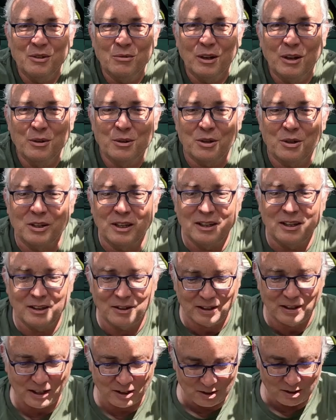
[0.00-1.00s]
roast dinner
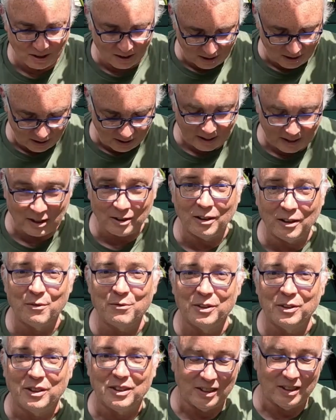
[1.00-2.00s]
thanks to the Hajka
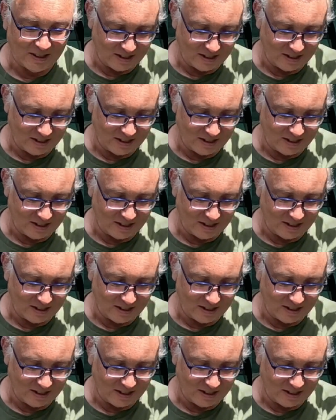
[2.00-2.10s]
Oven.